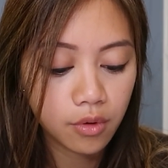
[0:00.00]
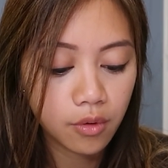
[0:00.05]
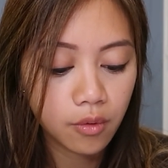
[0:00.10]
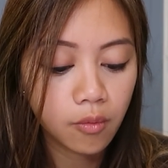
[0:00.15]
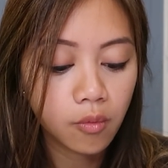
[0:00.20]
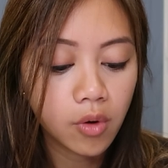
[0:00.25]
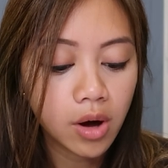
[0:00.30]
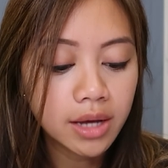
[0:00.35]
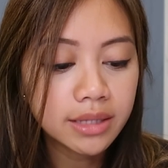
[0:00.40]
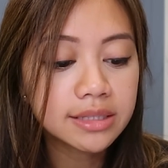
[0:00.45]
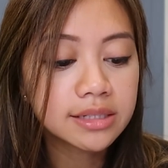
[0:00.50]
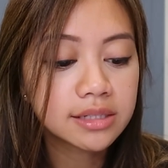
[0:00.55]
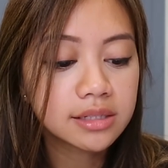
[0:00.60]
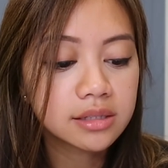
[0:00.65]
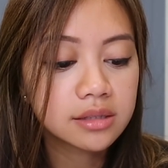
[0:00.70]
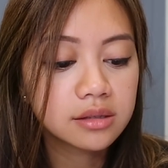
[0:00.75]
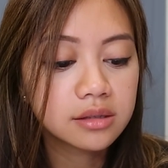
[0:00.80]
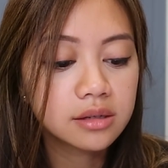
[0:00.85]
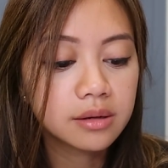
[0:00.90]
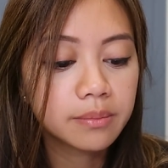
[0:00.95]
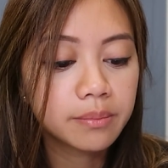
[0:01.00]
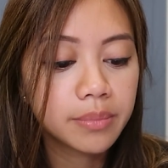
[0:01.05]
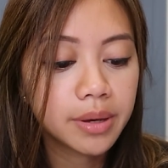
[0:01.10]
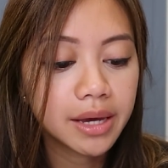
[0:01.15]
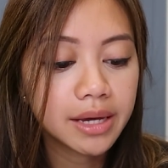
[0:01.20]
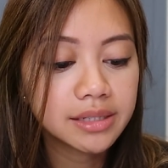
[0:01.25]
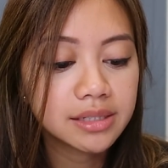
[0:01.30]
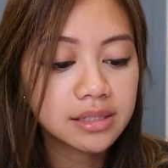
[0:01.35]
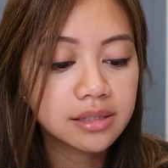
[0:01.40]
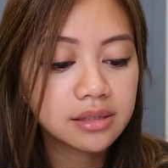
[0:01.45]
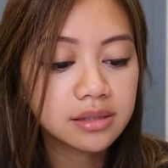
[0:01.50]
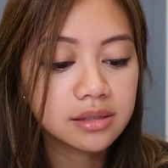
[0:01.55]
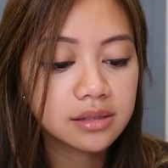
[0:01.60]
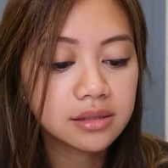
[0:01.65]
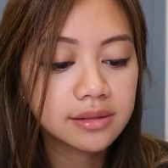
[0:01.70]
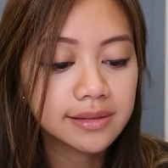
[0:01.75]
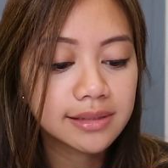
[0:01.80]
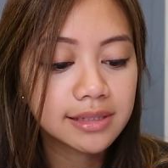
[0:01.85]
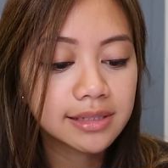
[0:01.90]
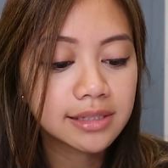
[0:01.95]
What's the best
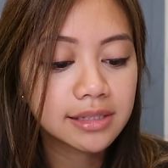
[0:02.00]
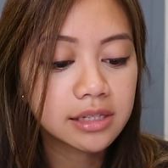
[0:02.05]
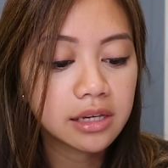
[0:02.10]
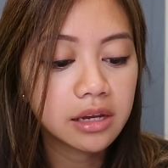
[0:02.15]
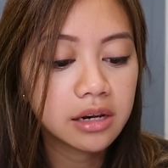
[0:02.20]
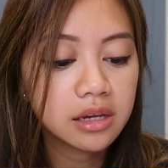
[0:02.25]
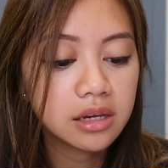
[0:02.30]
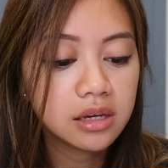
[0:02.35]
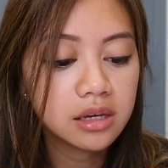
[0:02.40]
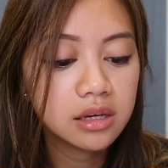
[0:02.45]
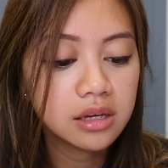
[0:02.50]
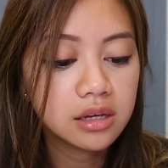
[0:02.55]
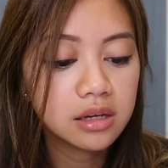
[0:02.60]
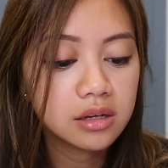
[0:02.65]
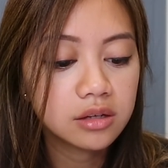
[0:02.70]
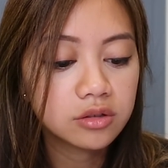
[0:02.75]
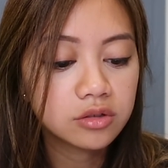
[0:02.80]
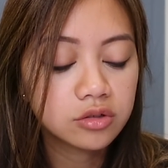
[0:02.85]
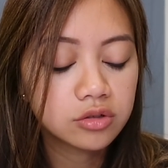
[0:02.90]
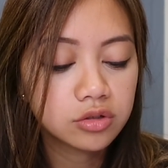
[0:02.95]
city